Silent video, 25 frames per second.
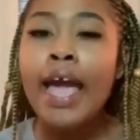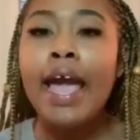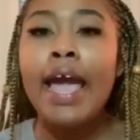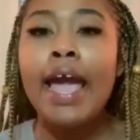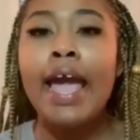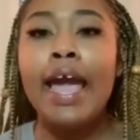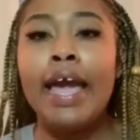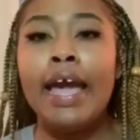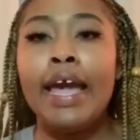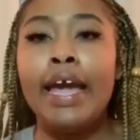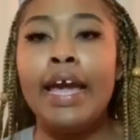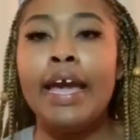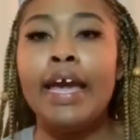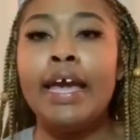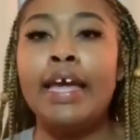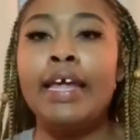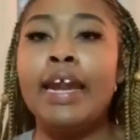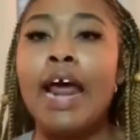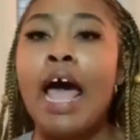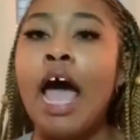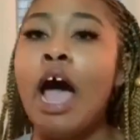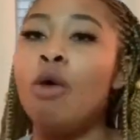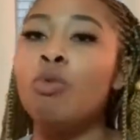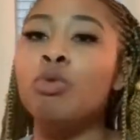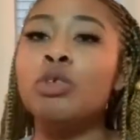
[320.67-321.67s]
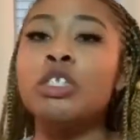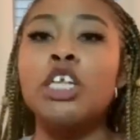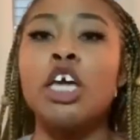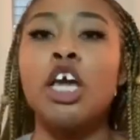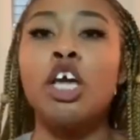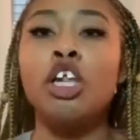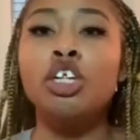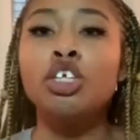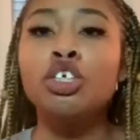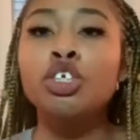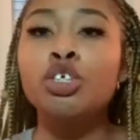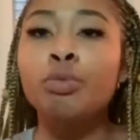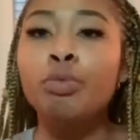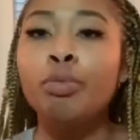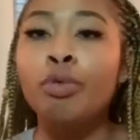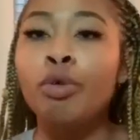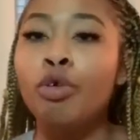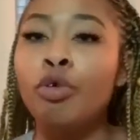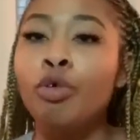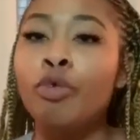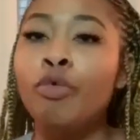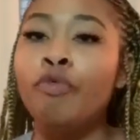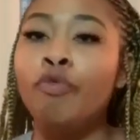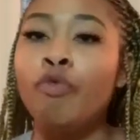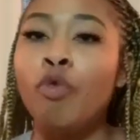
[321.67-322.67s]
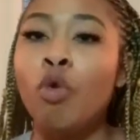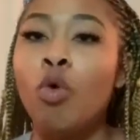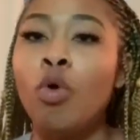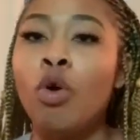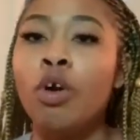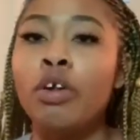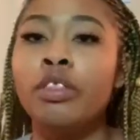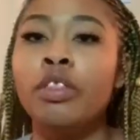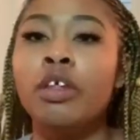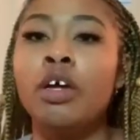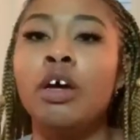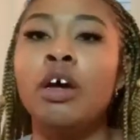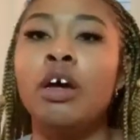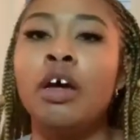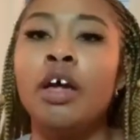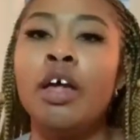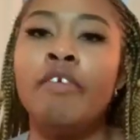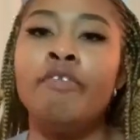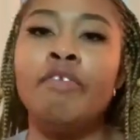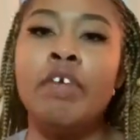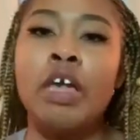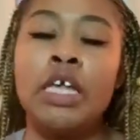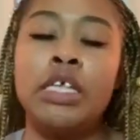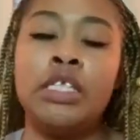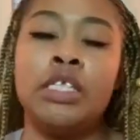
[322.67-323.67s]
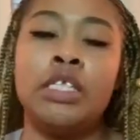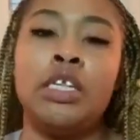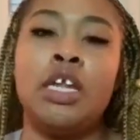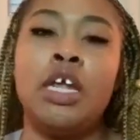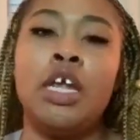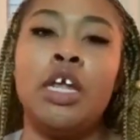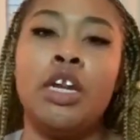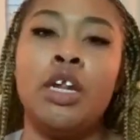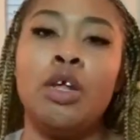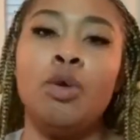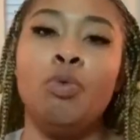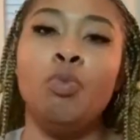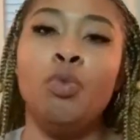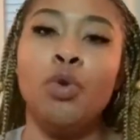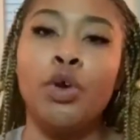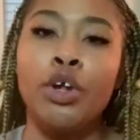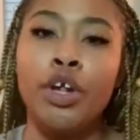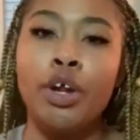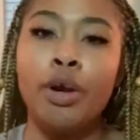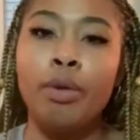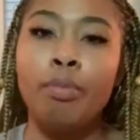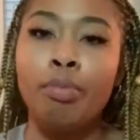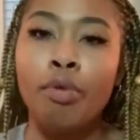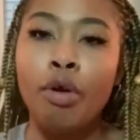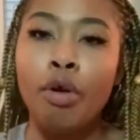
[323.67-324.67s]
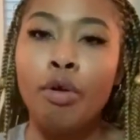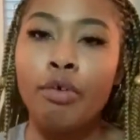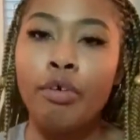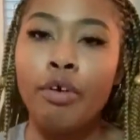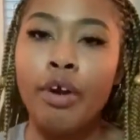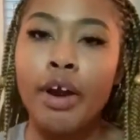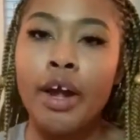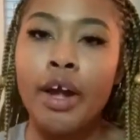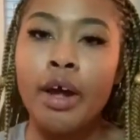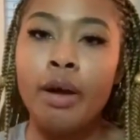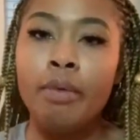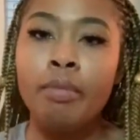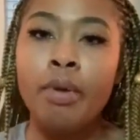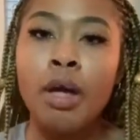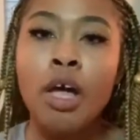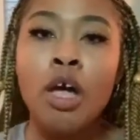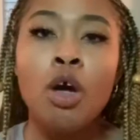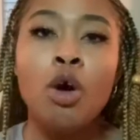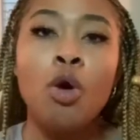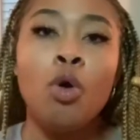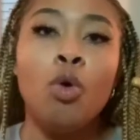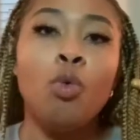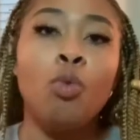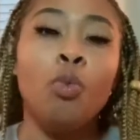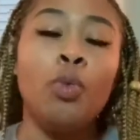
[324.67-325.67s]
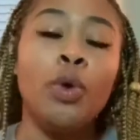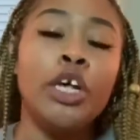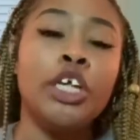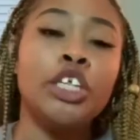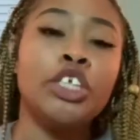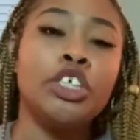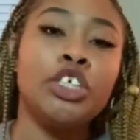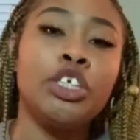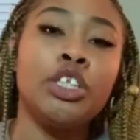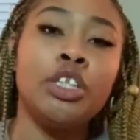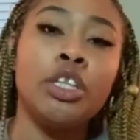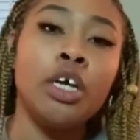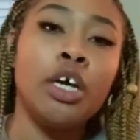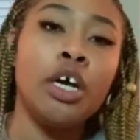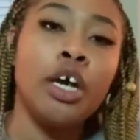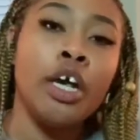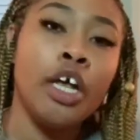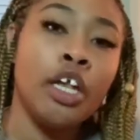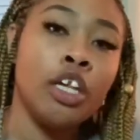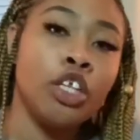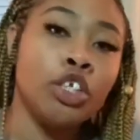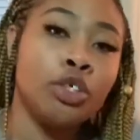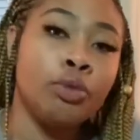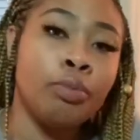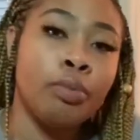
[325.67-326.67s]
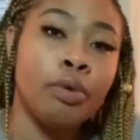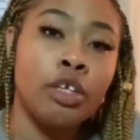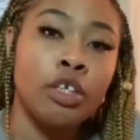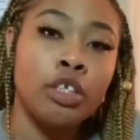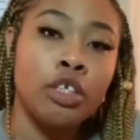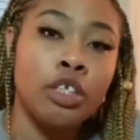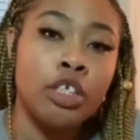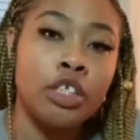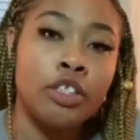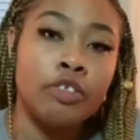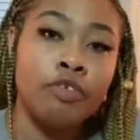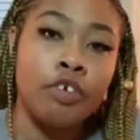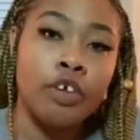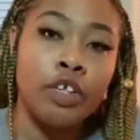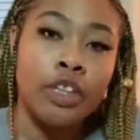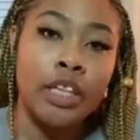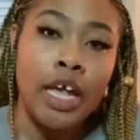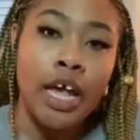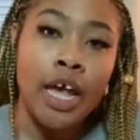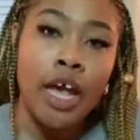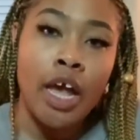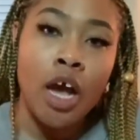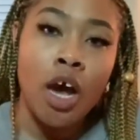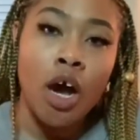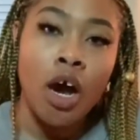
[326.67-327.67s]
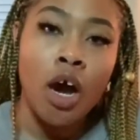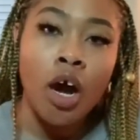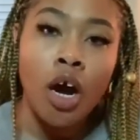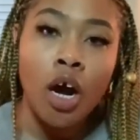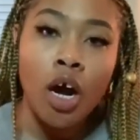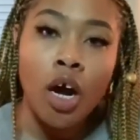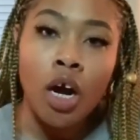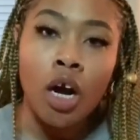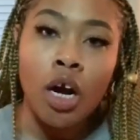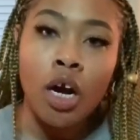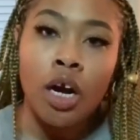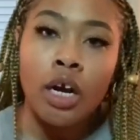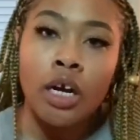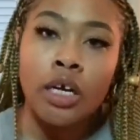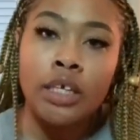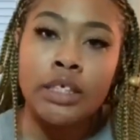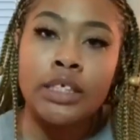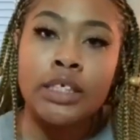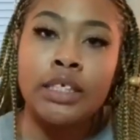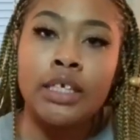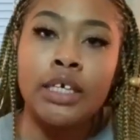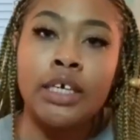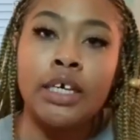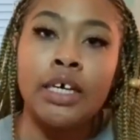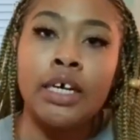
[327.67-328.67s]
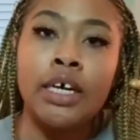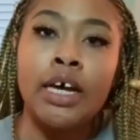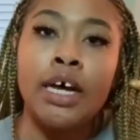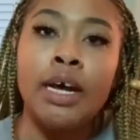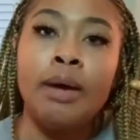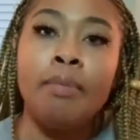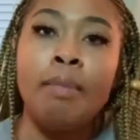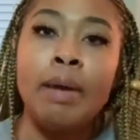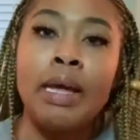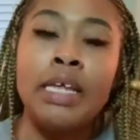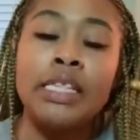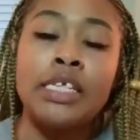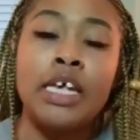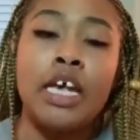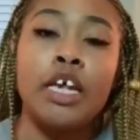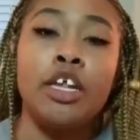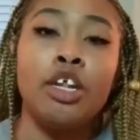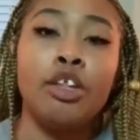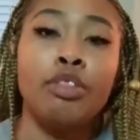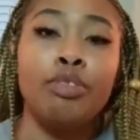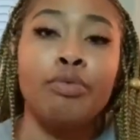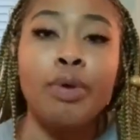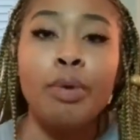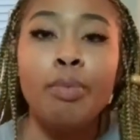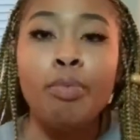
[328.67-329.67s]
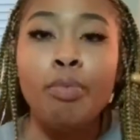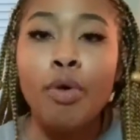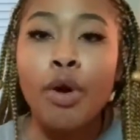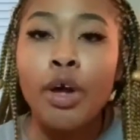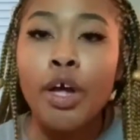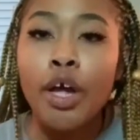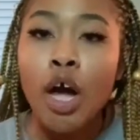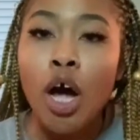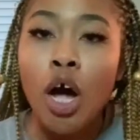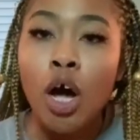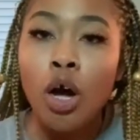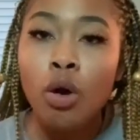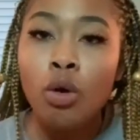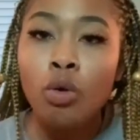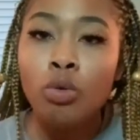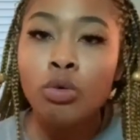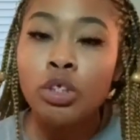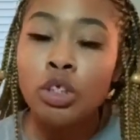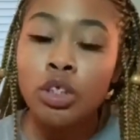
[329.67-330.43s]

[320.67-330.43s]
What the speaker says: and I was eligible for the advanced standing 1-year program, which the eligibilities for that are to maintain a 3.0.